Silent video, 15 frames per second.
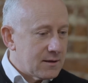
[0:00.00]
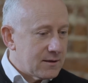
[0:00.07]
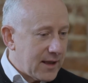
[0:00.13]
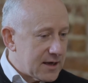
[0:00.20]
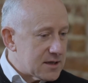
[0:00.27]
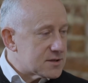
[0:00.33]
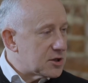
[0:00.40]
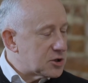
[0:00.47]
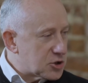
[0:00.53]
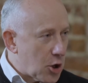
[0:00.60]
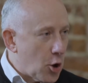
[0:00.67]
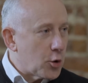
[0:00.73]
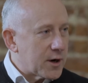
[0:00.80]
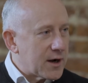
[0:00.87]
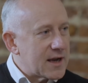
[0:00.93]
that is the
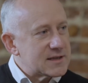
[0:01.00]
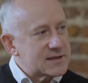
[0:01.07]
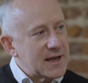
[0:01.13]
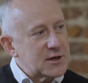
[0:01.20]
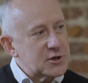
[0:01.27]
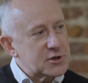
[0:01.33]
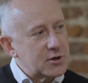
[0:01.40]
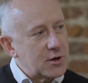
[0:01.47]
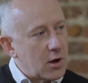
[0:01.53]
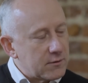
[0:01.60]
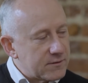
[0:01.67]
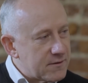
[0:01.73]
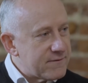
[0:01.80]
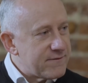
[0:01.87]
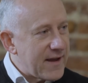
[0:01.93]
tokenization of
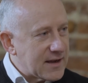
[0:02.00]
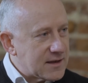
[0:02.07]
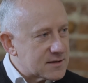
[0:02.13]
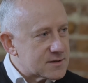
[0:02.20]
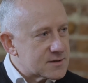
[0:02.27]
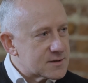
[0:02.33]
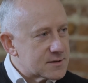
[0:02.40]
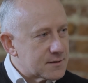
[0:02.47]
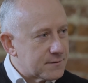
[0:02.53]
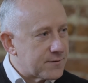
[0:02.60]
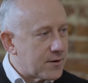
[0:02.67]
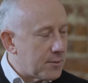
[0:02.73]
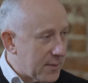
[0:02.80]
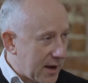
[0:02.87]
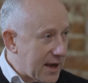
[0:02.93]
events
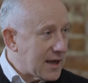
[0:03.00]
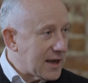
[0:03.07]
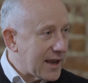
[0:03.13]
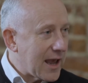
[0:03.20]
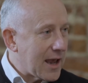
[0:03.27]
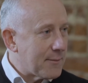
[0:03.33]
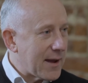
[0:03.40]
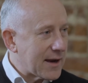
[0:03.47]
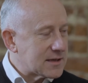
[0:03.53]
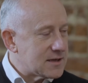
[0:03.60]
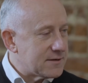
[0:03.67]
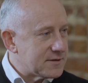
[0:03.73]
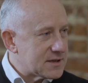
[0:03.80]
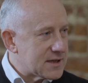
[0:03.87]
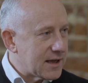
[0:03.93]
from in-game
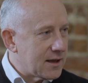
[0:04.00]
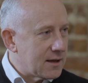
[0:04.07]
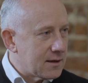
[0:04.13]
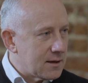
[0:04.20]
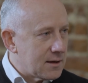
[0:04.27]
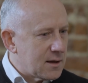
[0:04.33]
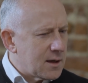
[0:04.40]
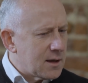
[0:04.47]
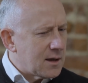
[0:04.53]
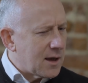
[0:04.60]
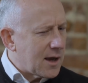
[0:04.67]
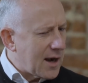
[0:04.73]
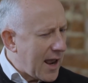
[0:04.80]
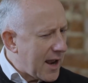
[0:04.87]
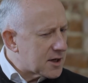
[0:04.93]
activity.
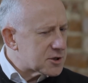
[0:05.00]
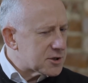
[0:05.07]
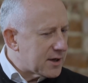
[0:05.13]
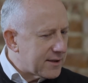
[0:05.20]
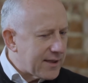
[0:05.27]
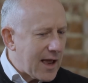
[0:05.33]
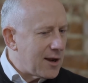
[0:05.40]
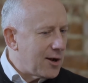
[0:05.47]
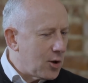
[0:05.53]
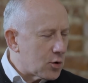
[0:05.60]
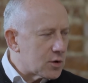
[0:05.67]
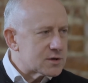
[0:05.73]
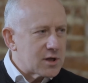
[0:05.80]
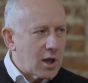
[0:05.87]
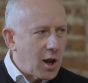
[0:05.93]
And actually, that
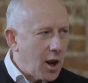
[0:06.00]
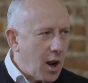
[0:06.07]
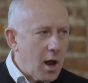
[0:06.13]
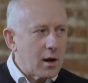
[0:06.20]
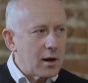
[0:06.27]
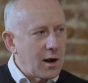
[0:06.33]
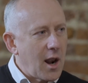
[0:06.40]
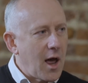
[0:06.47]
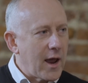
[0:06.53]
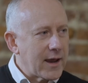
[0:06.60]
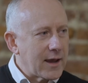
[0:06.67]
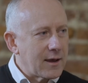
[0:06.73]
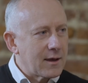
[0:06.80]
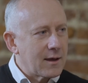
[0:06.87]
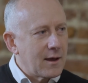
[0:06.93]
looks a lot
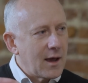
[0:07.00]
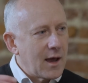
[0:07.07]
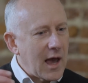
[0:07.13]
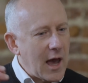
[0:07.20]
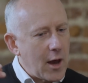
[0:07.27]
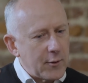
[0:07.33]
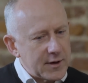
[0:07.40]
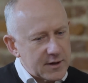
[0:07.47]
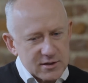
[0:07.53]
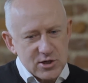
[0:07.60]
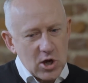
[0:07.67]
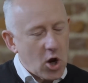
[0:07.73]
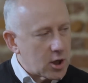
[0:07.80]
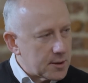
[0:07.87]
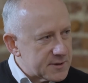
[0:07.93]
like how an
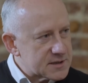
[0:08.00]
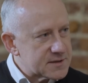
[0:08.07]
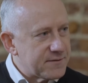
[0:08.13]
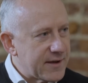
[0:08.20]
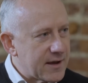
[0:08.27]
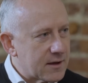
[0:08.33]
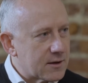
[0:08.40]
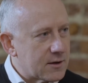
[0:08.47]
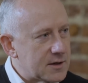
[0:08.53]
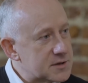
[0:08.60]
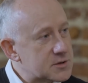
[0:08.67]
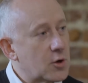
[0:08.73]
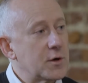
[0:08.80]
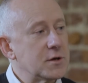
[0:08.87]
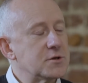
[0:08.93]
autonomous vehicle is
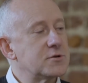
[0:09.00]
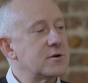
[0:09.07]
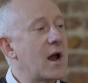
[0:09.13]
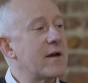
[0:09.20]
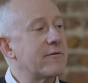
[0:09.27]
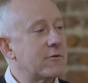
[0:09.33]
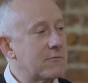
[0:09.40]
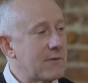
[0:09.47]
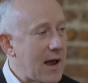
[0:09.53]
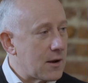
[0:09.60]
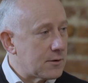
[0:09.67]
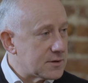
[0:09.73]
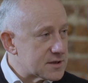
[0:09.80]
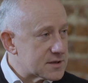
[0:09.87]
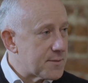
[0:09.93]
going to drive
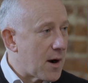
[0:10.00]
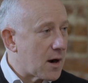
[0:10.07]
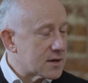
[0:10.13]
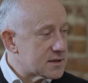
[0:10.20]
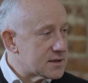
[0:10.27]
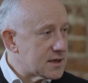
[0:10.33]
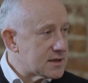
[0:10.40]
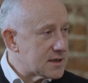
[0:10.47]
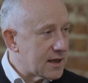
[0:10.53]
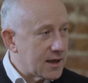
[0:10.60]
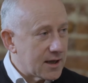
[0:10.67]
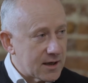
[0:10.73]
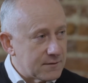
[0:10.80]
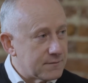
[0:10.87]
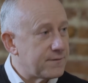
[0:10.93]
around a smart city
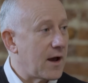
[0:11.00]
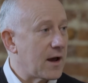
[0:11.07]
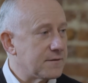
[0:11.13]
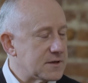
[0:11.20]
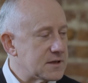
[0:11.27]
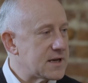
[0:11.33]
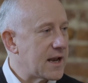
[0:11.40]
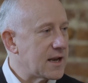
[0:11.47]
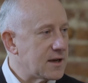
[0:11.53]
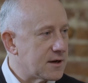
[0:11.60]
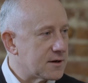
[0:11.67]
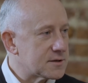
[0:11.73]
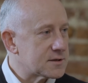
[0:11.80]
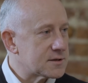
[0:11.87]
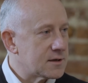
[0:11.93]
in 5 to 10
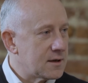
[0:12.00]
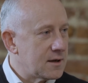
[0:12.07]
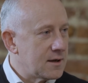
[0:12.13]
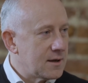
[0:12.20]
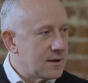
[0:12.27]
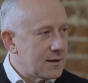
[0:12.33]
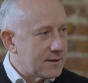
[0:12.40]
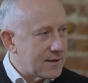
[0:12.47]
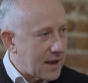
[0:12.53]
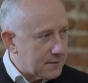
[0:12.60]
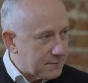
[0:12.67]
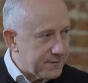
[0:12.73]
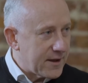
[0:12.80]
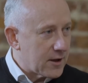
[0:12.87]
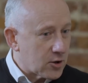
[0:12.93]
years. That
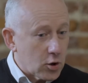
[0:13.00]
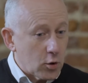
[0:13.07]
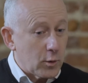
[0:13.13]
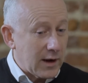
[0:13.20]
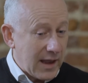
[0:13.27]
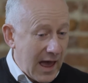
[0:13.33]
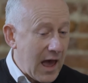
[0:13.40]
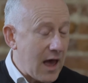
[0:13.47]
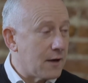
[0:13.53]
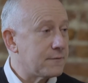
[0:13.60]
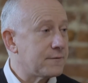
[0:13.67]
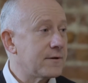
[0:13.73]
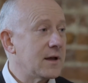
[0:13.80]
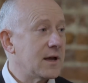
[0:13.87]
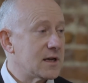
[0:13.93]
vehicle will
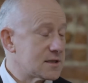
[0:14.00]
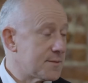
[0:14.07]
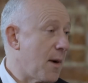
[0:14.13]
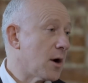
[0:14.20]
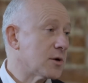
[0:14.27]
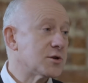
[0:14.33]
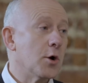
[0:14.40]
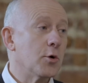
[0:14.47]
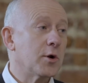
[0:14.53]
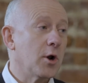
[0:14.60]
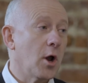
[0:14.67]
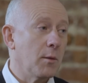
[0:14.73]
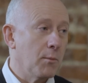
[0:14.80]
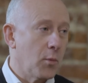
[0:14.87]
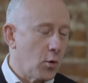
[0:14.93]
have a smart token
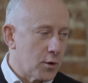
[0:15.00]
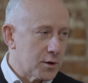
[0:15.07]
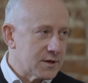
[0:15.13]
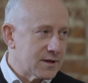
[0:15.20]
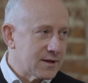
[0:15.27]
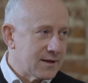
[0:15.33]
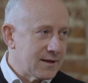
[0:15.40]
on board.